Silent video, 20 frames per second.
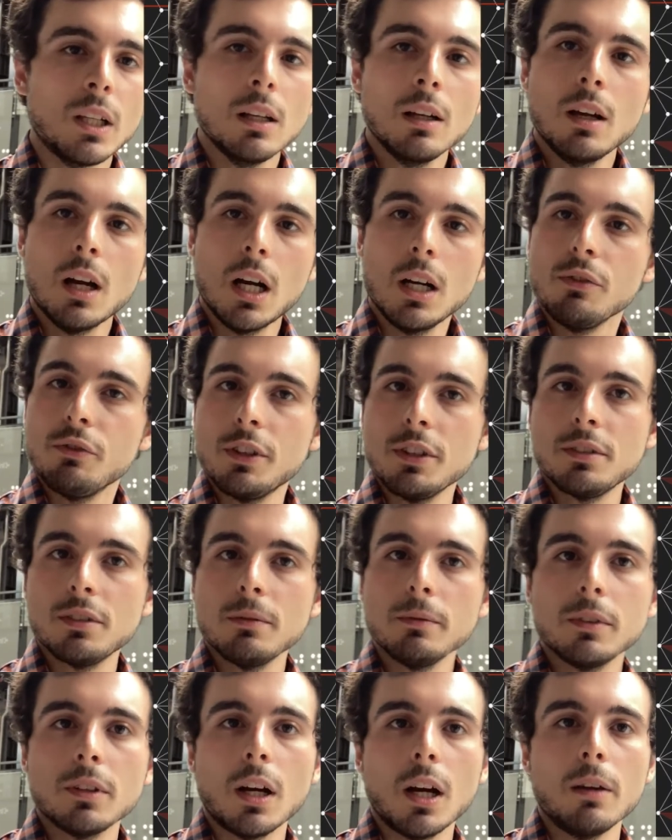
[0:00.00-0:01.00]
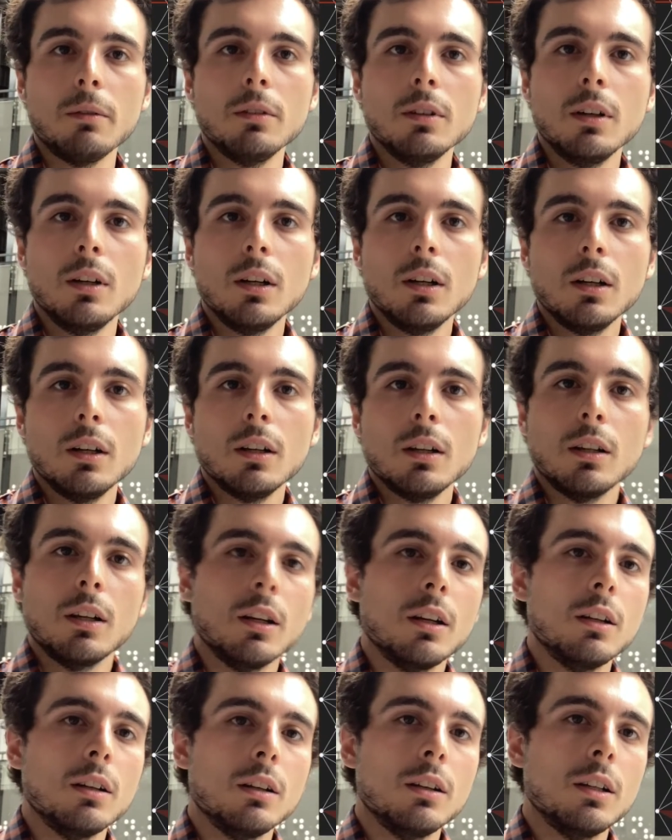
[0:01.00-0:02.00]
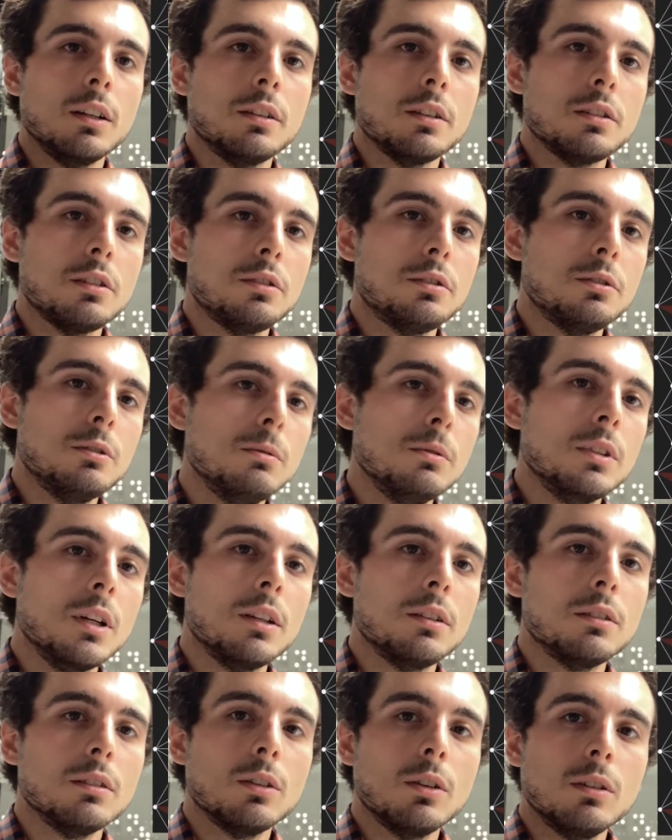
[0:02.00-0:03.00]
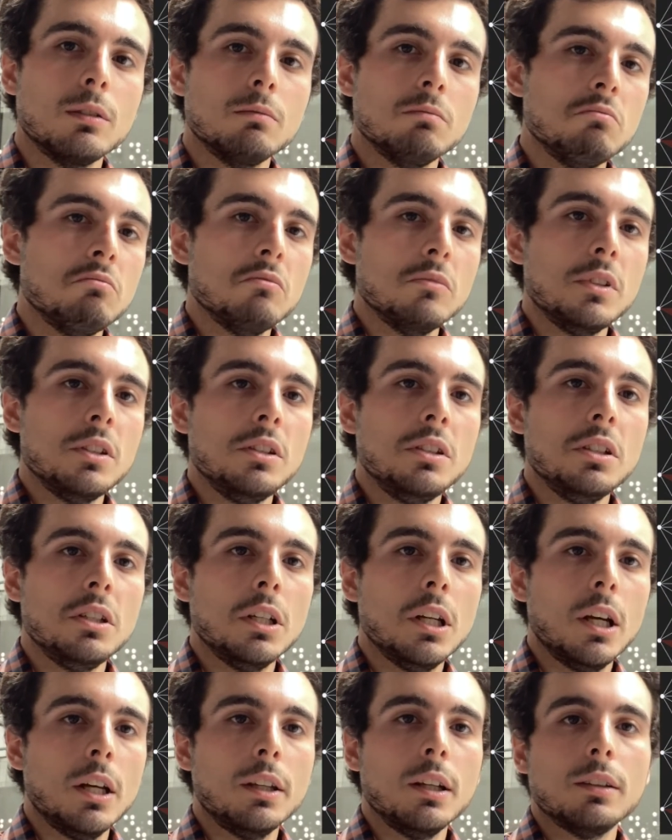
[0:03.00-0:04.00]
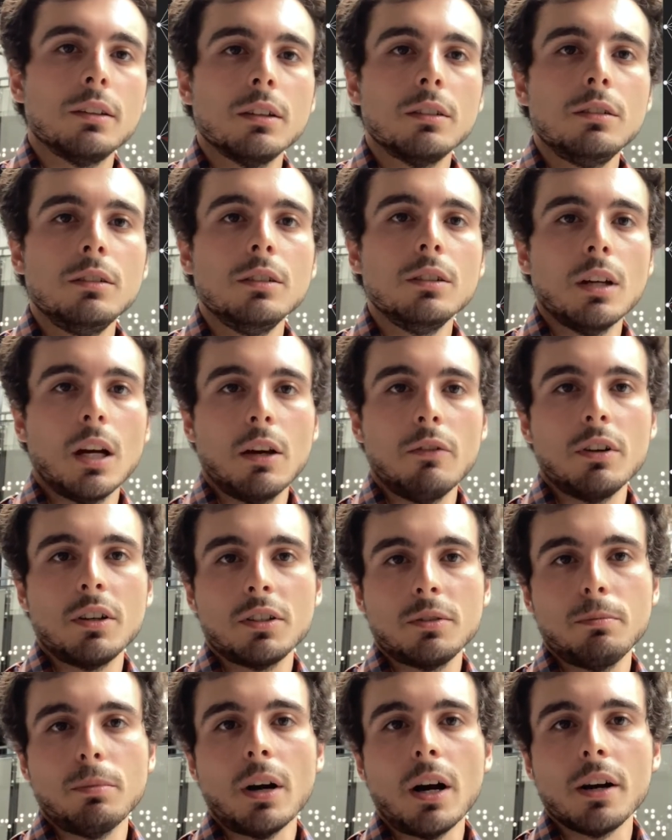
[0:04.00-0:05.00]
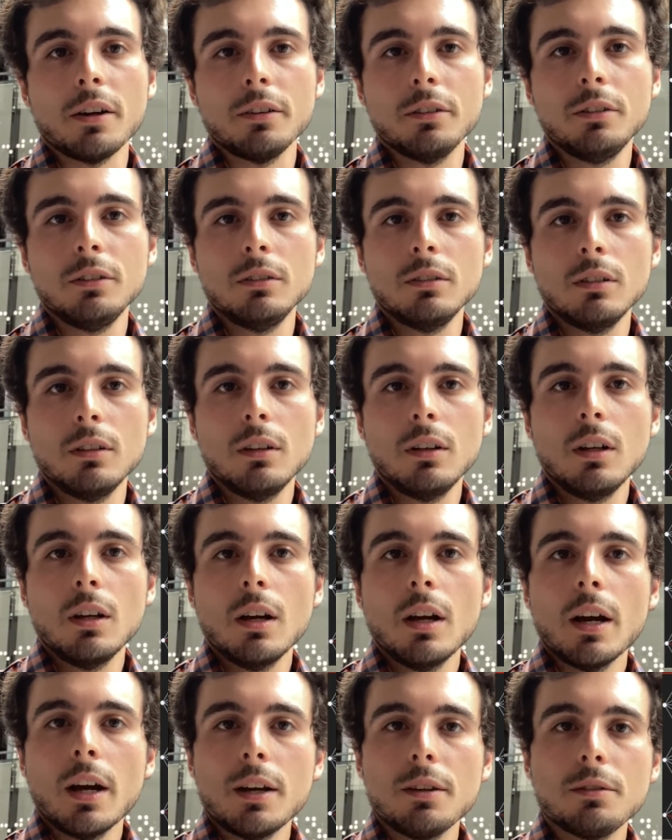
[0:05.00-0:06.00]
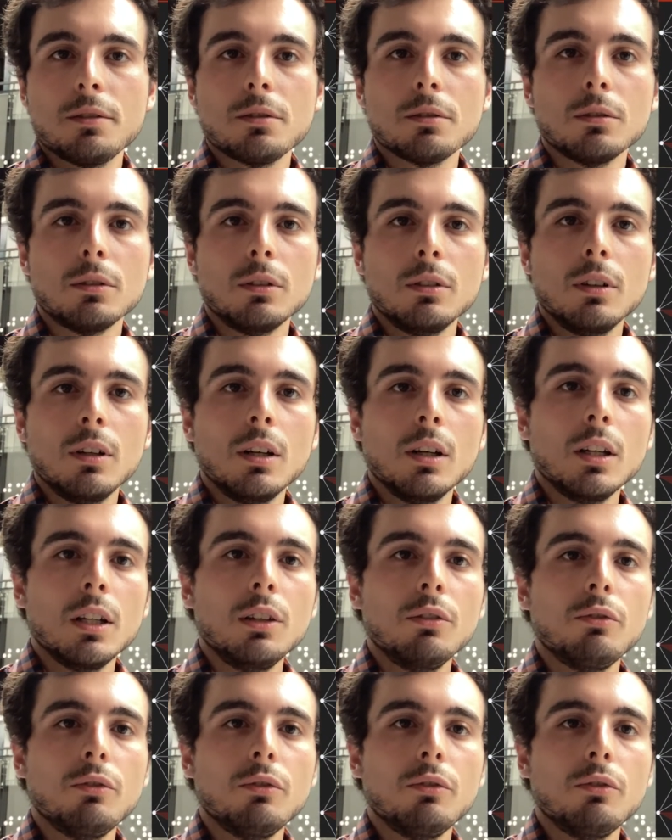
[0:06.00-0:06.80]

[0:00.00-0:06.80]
After some time, let us assume that the delta t have expired, and so if